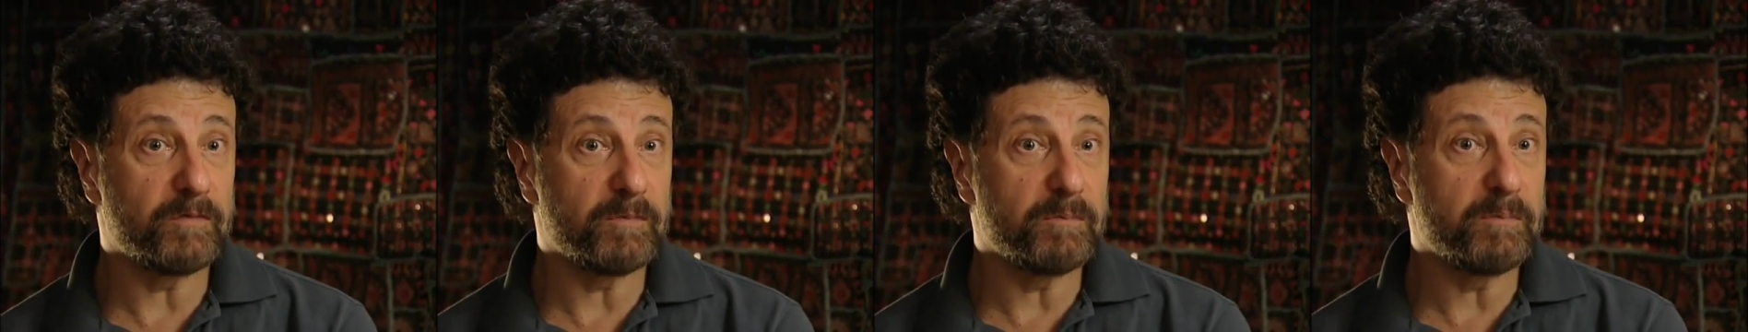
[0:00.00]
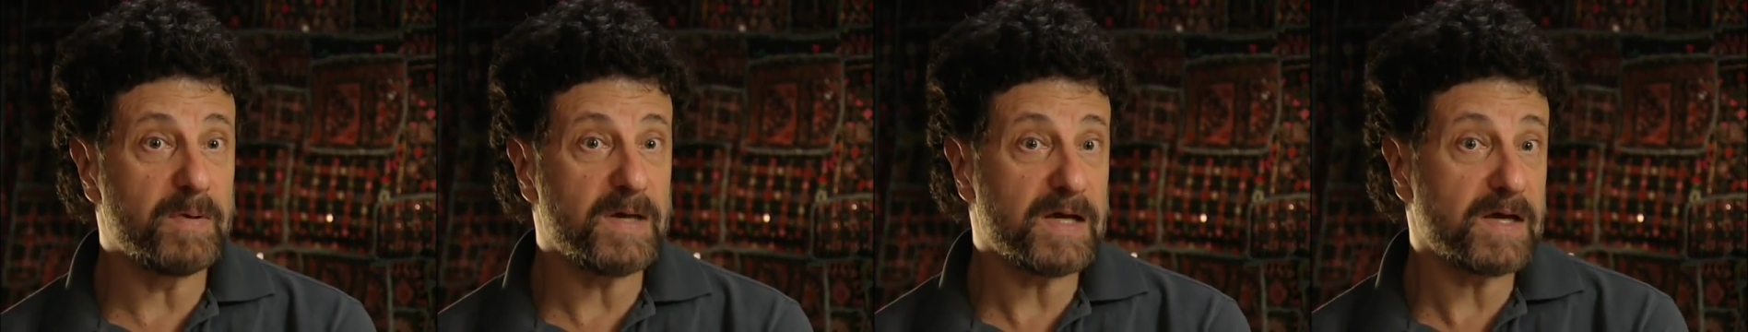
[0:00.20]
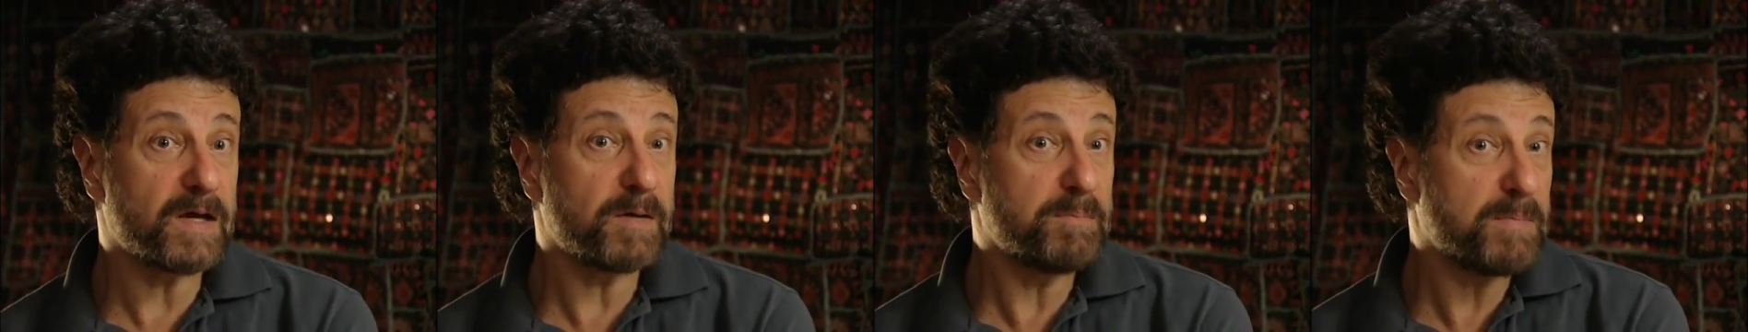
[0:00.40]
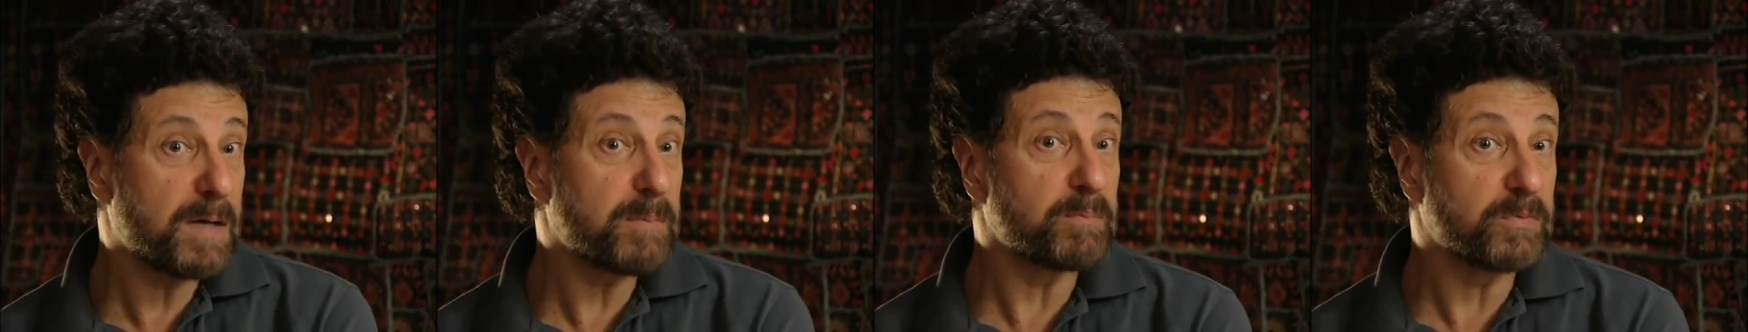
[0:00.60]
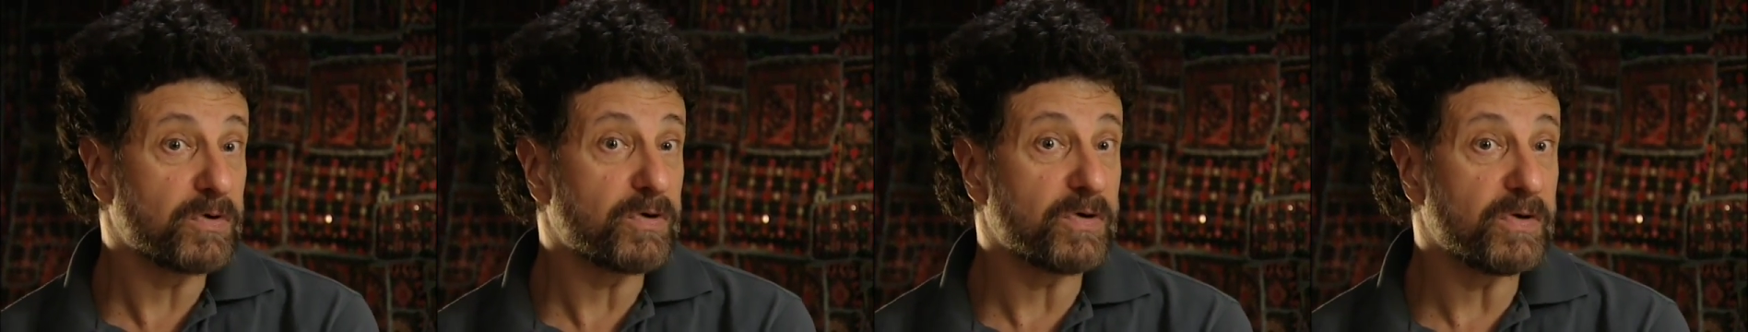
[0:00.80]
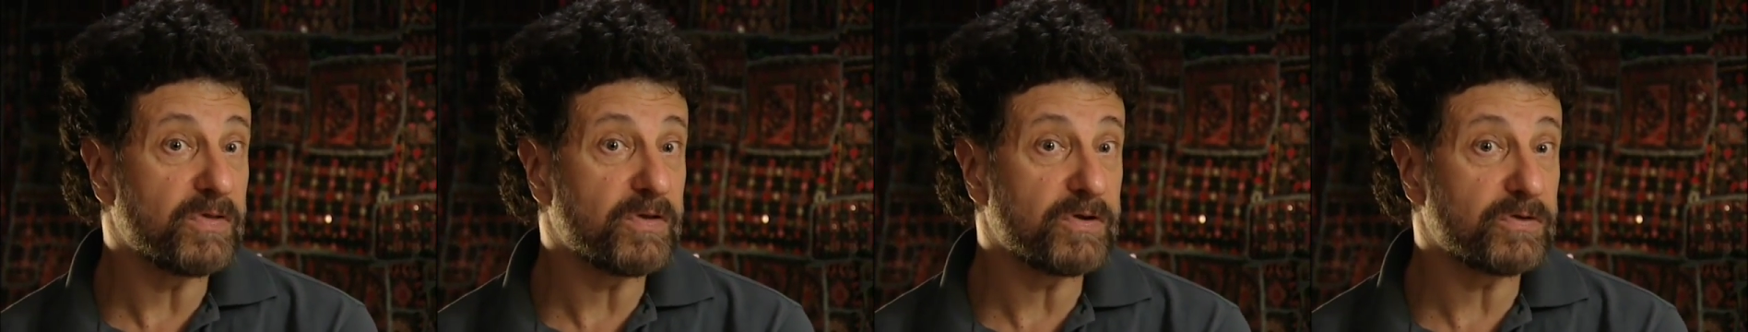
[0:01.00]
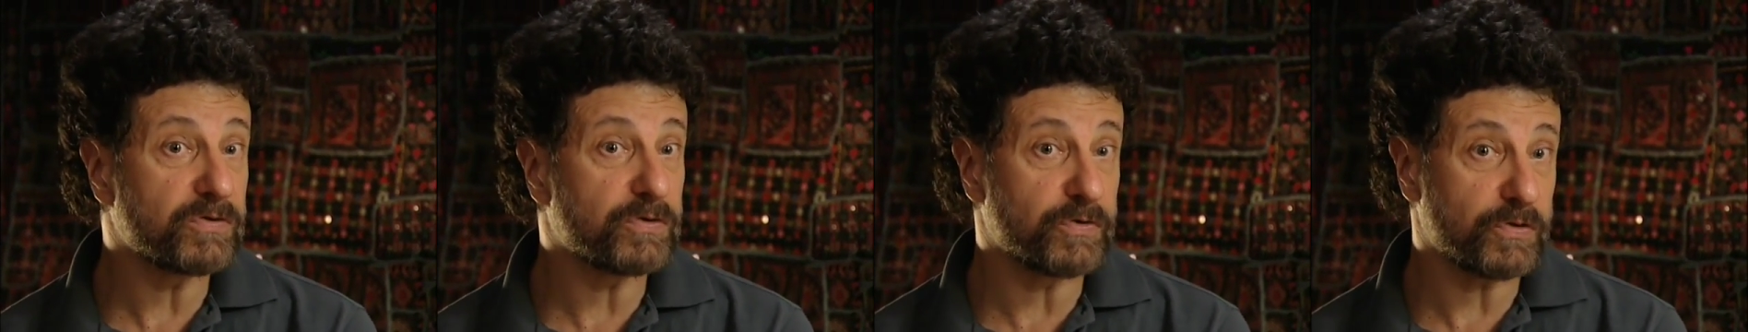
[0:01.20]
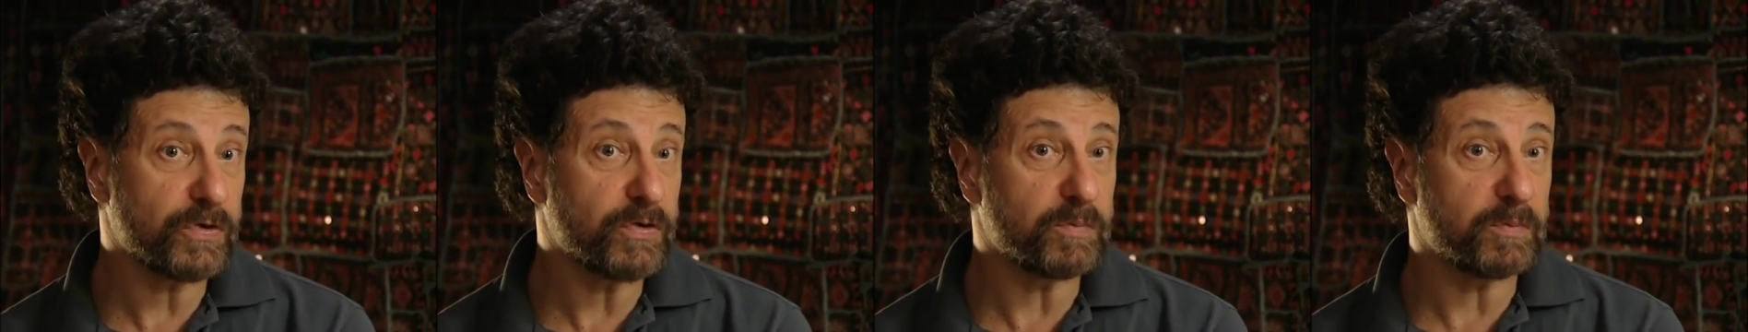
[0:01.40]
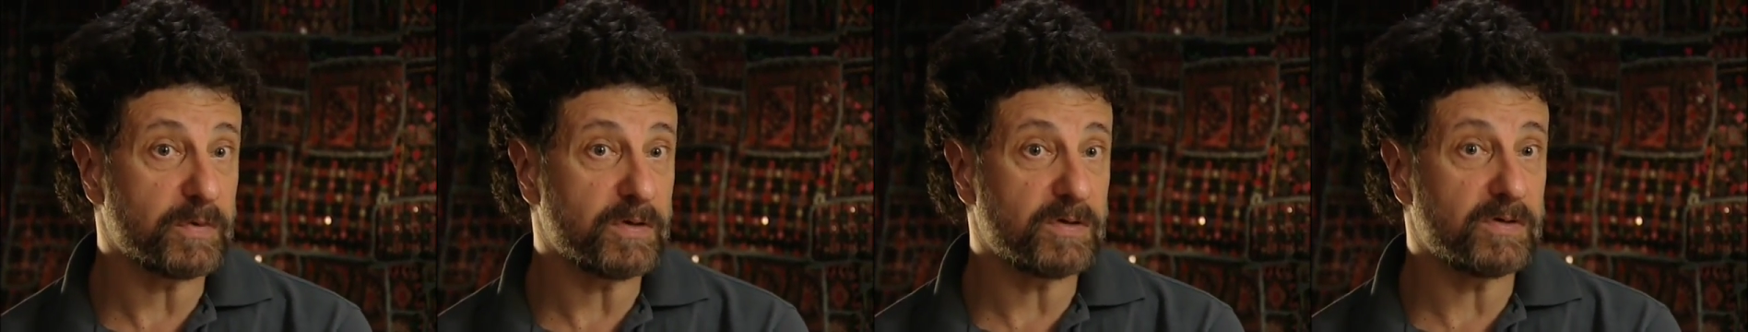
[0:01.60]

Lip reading: being a member in this group.